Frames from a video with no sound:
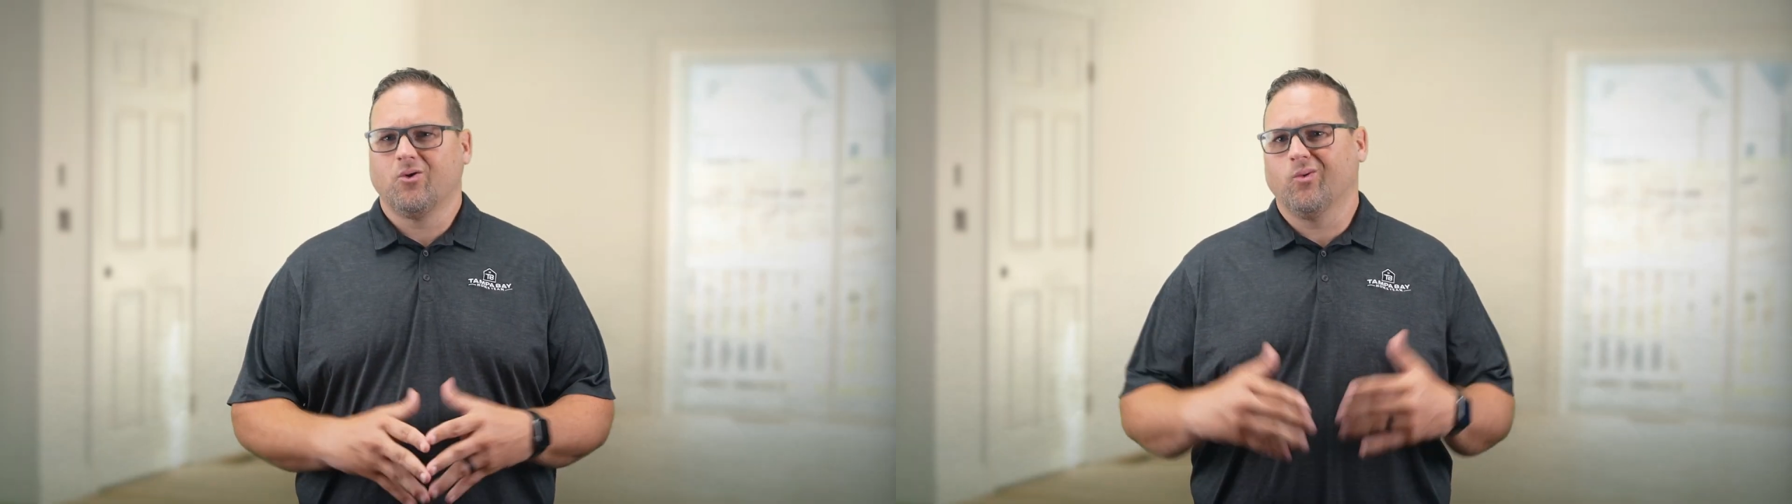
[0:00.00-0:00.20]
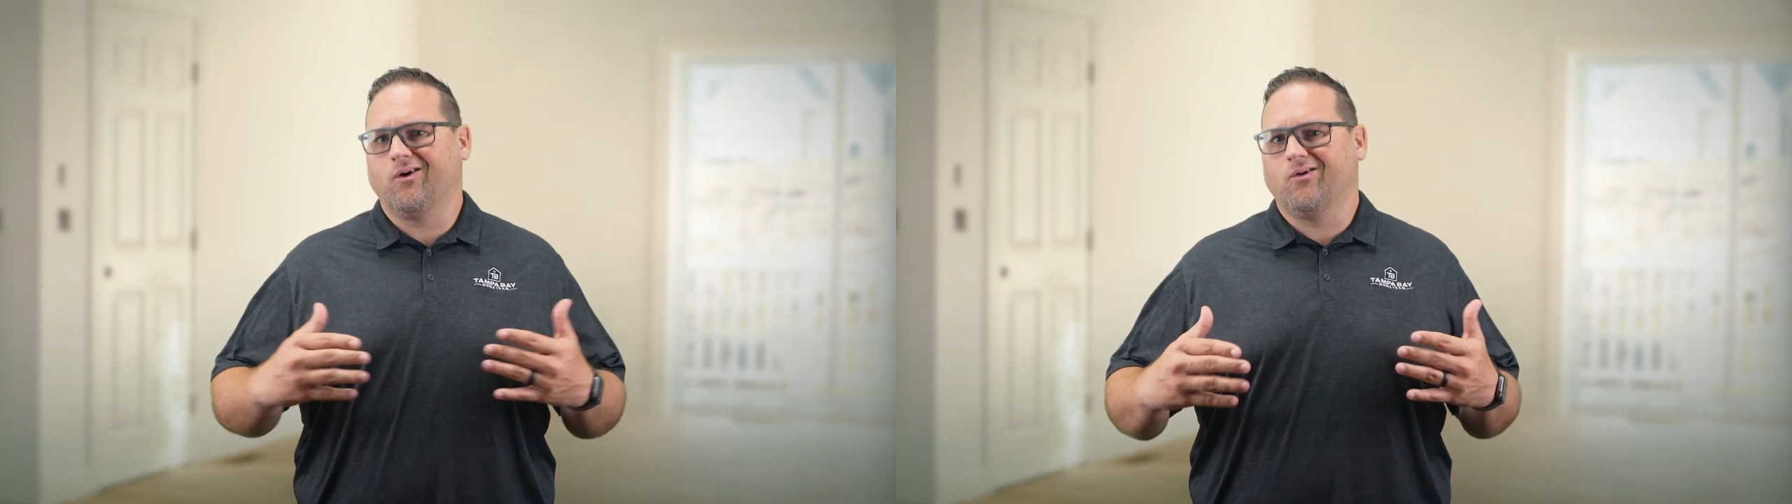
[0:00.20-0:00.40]

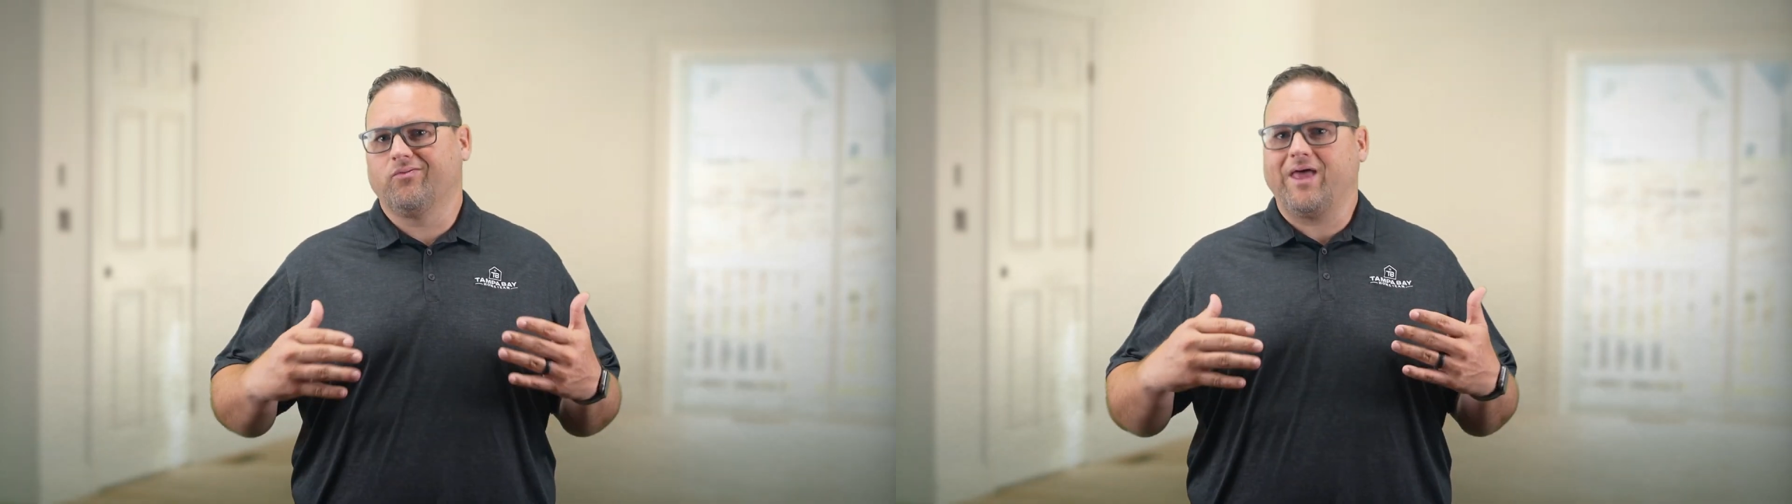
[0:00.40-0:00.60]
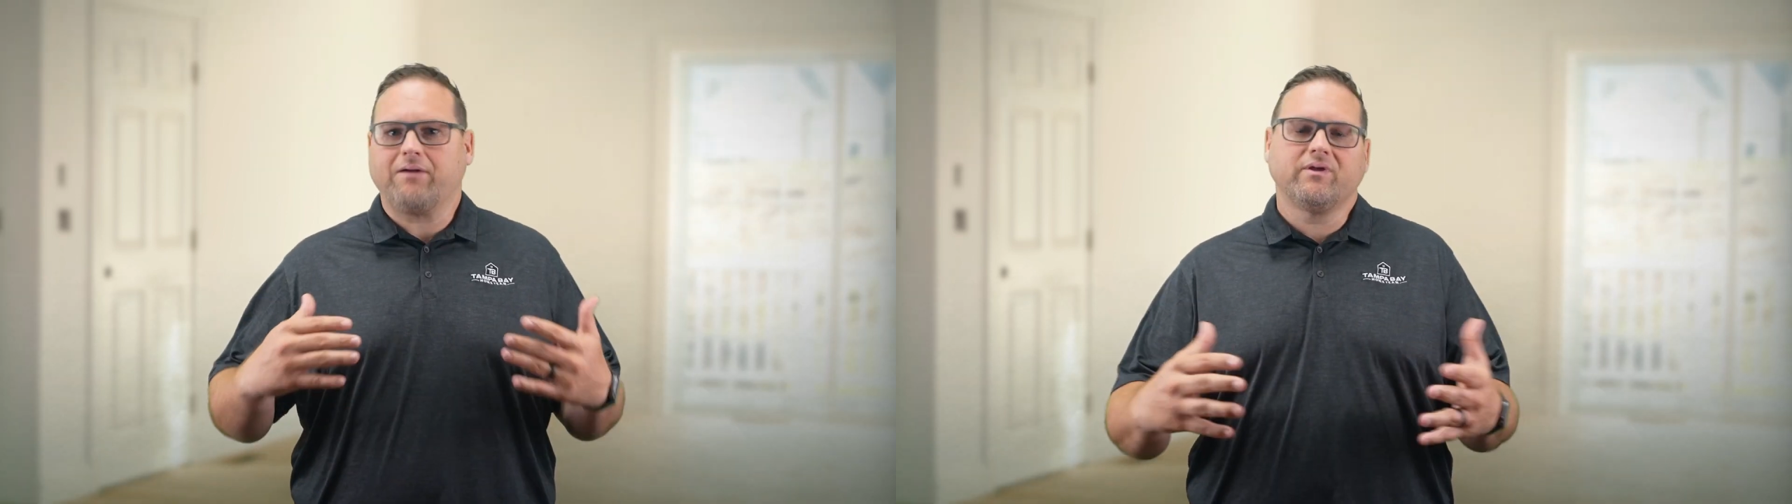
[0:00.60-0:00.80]
Well,
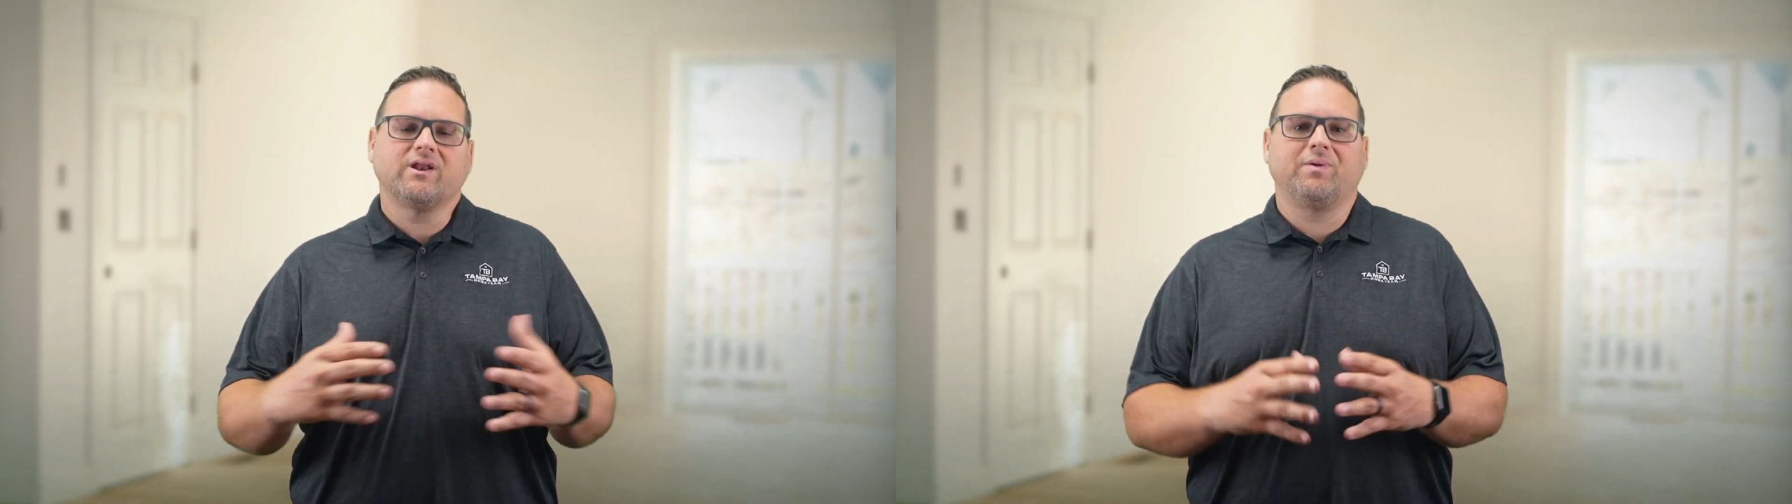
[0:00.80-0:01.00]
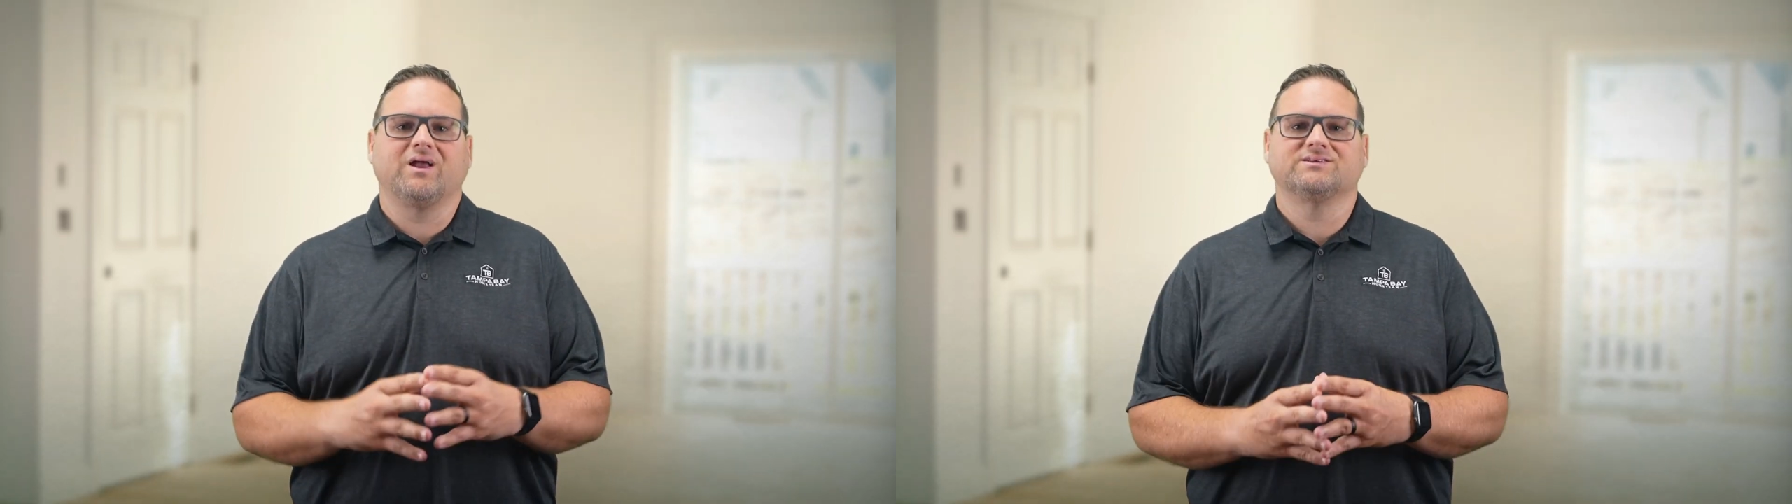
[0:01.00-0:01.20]
that really
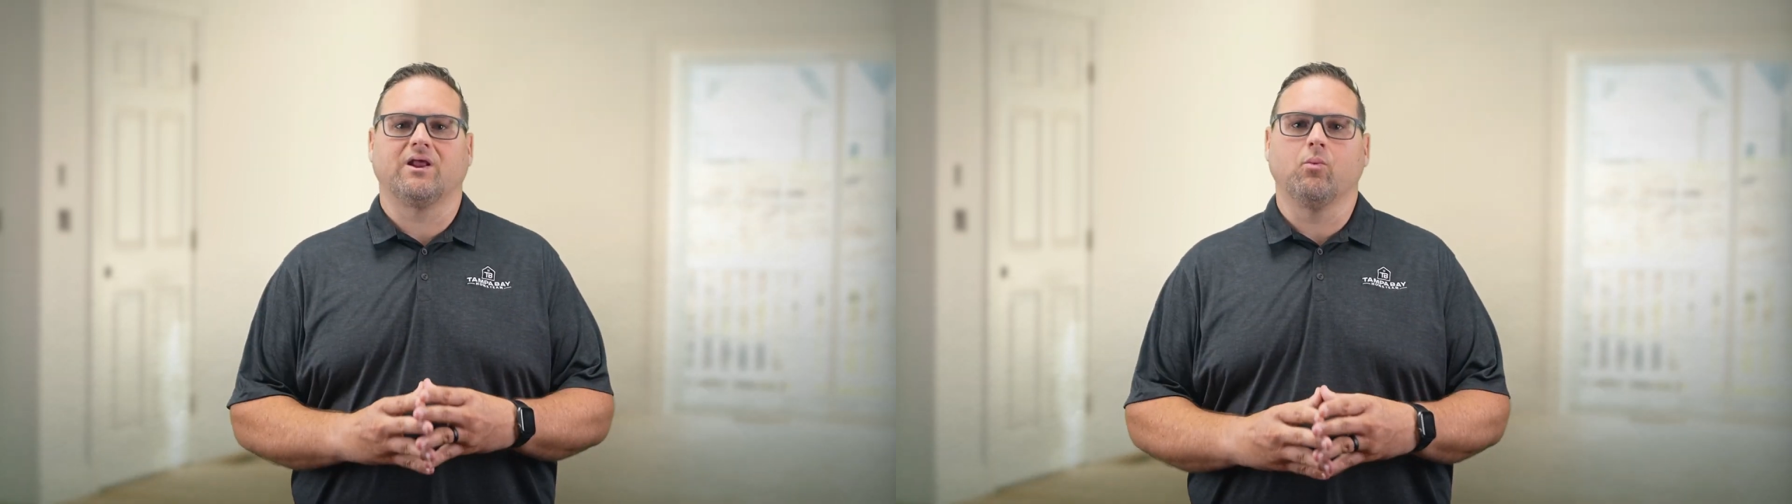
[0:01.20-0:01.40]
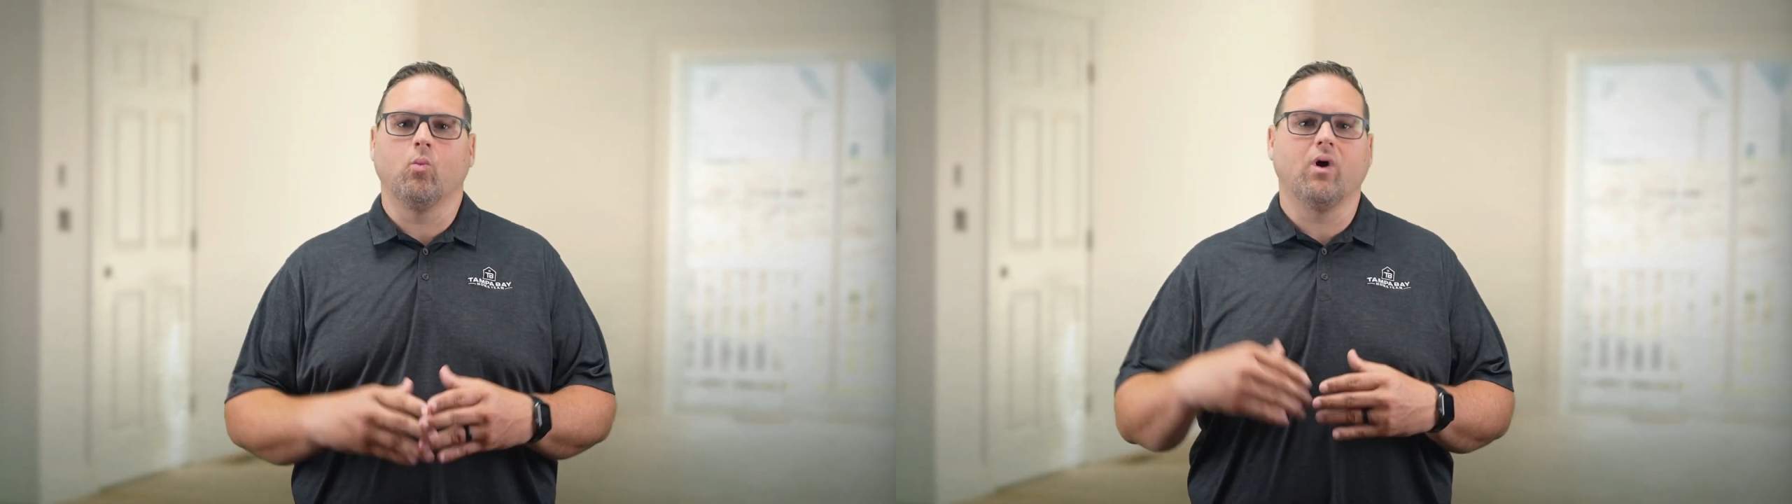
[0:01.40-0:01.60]
depends on